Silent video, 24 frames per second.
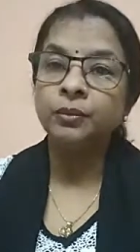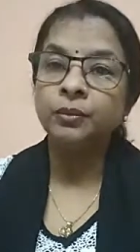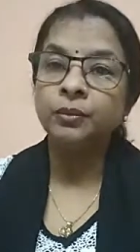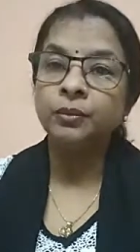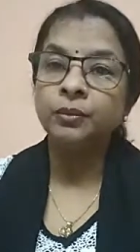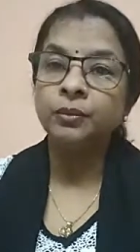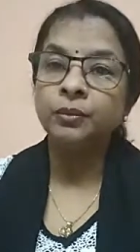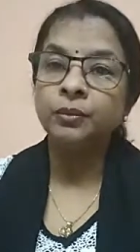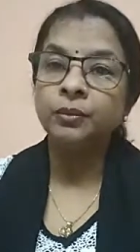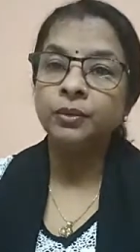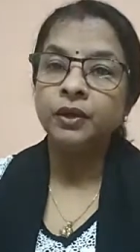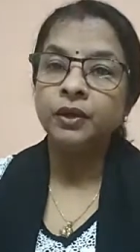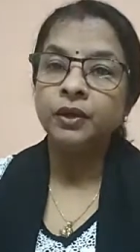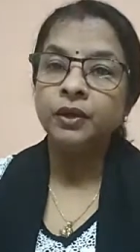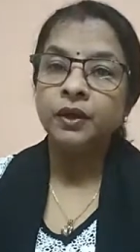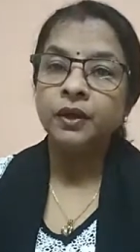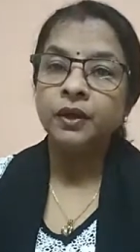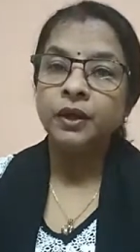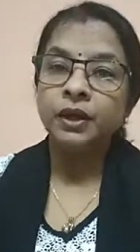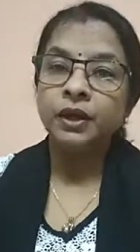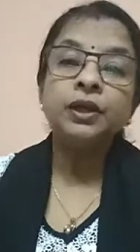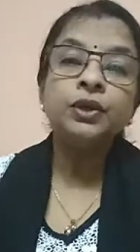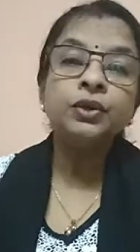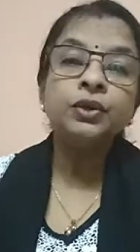the
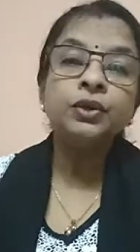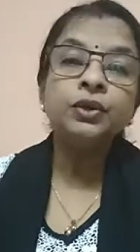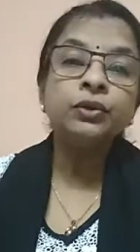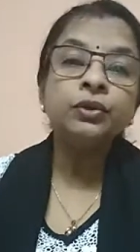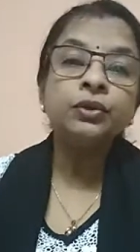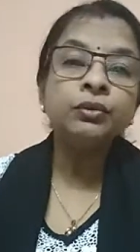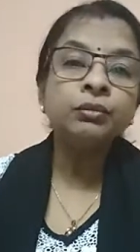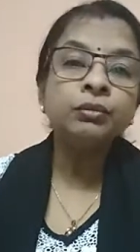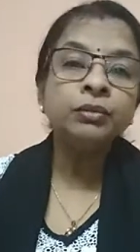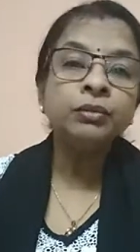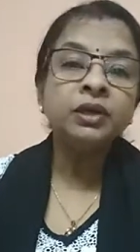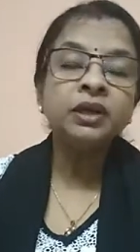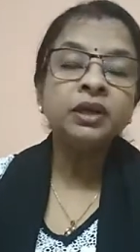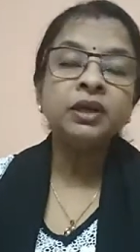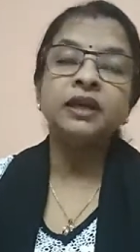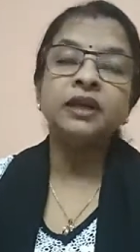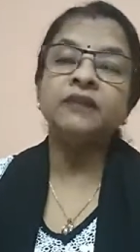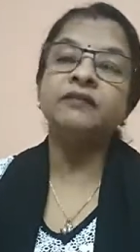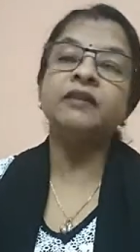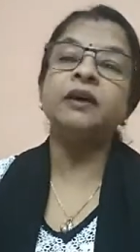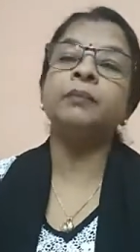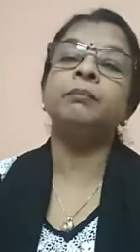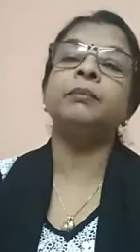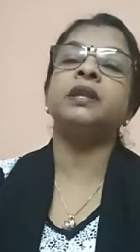Human
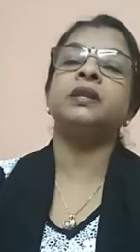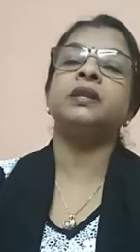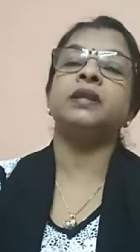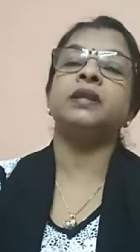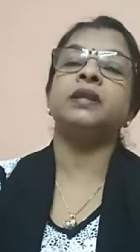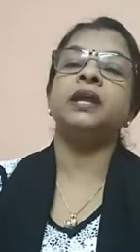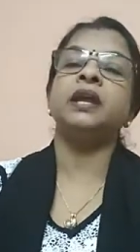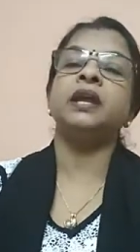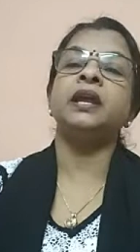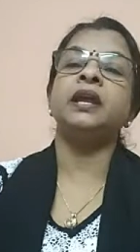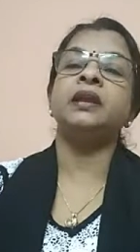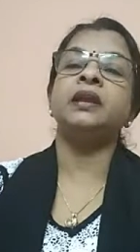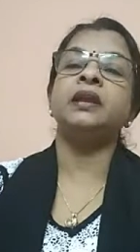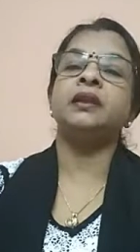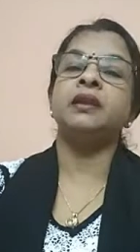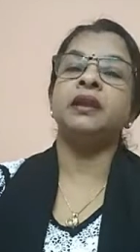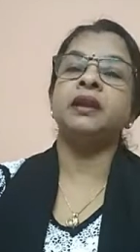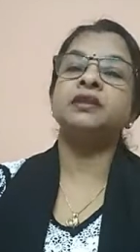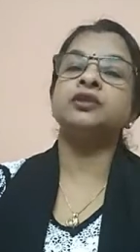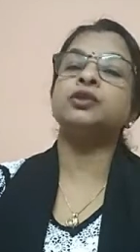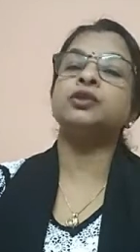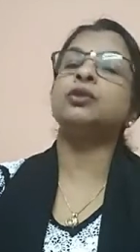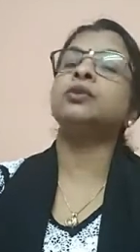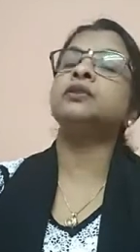Development Index
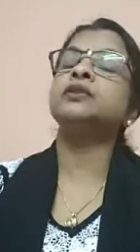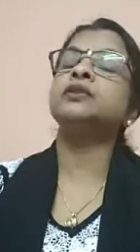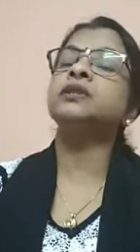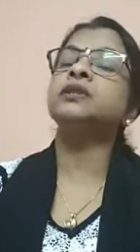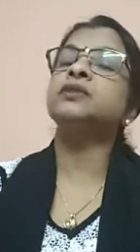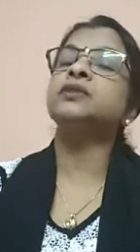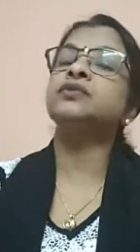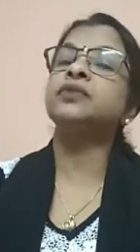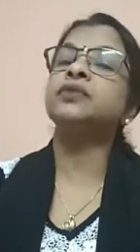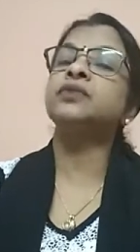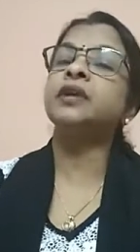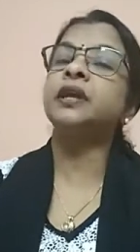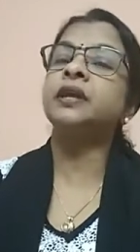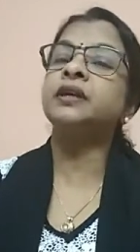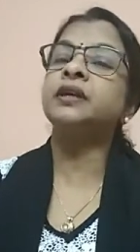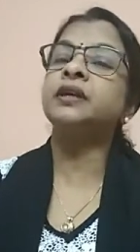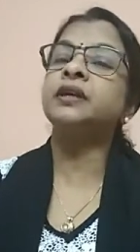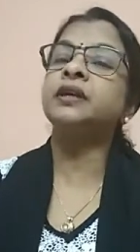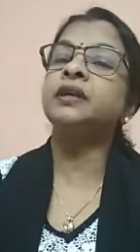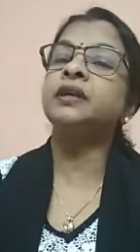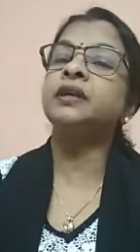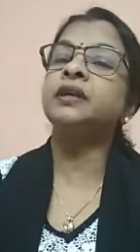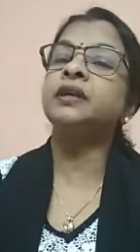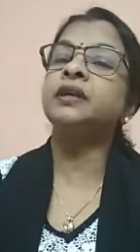concentrates
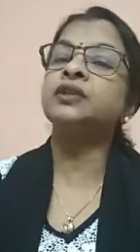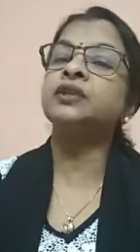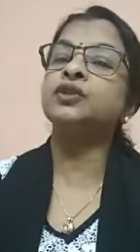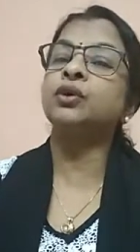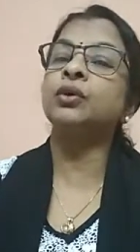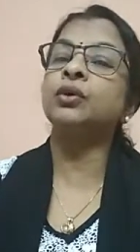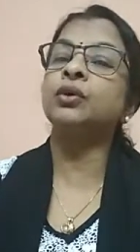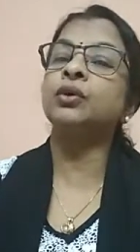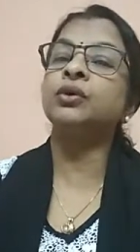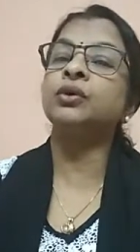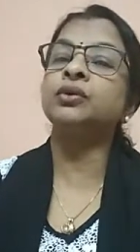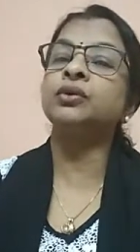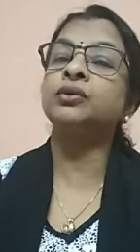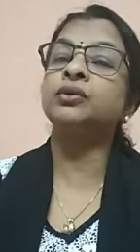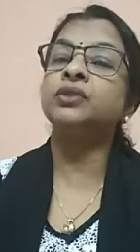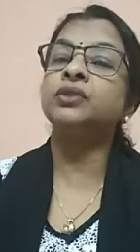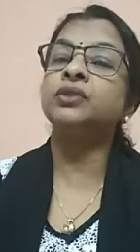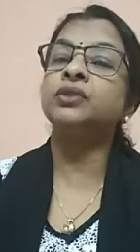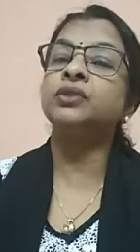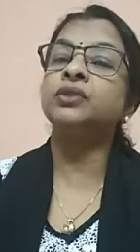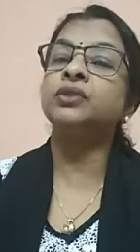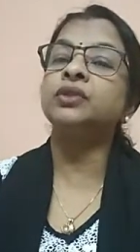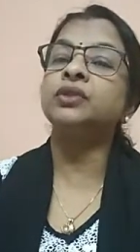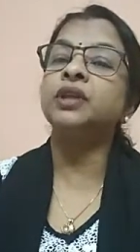on the other
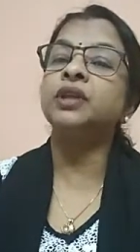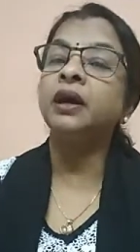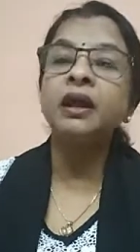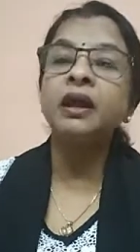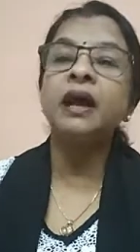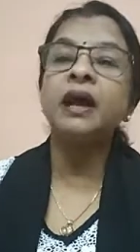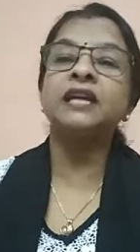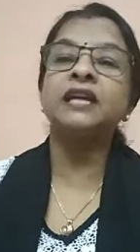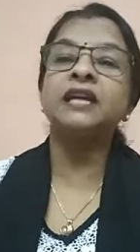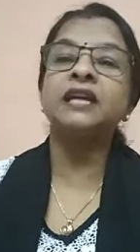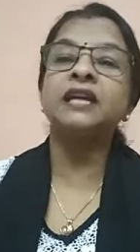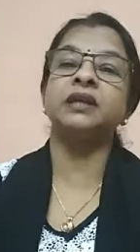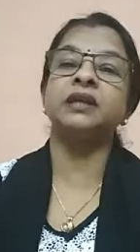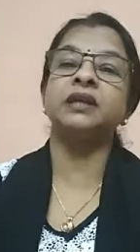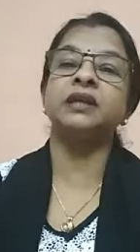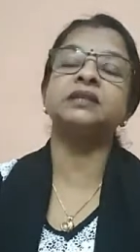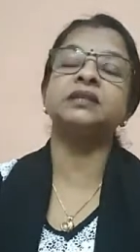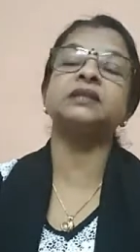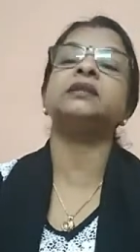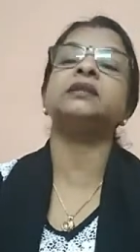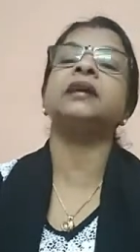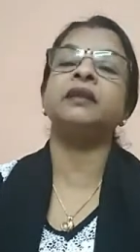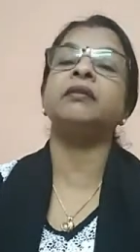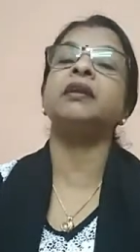aspects
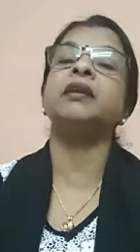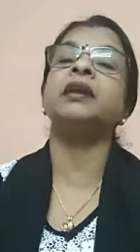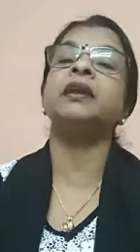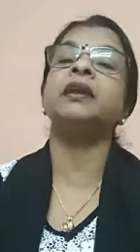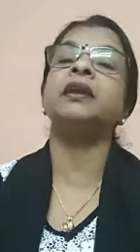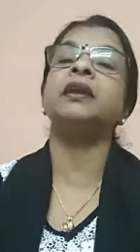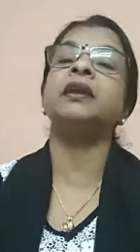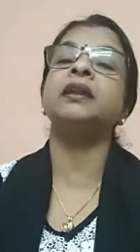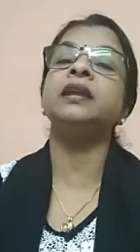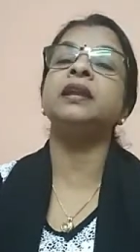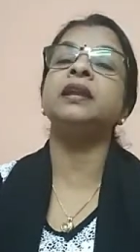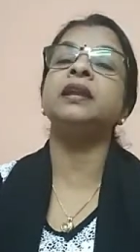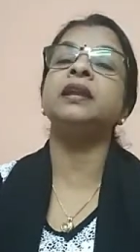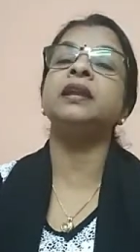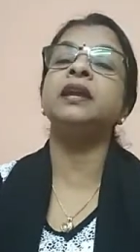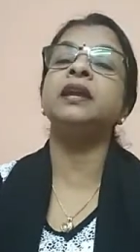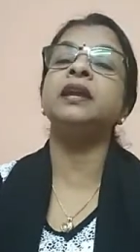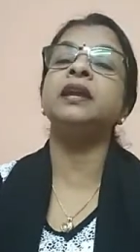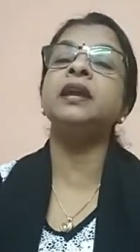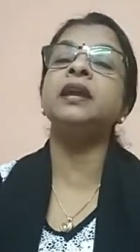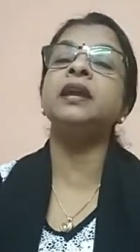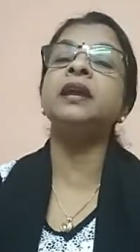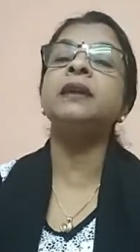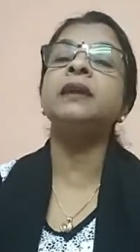that really
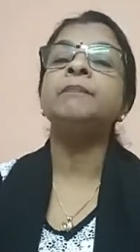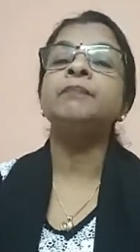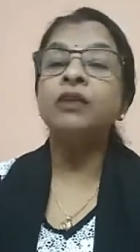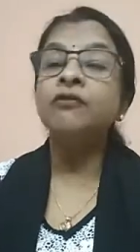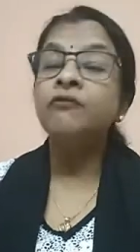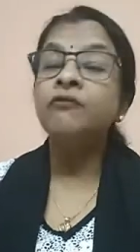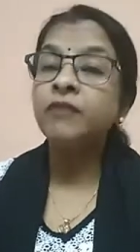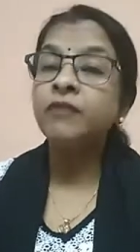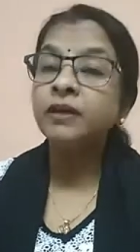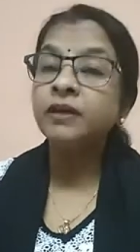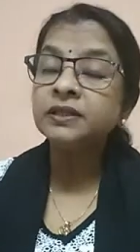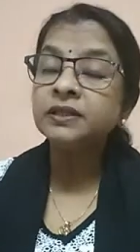influence the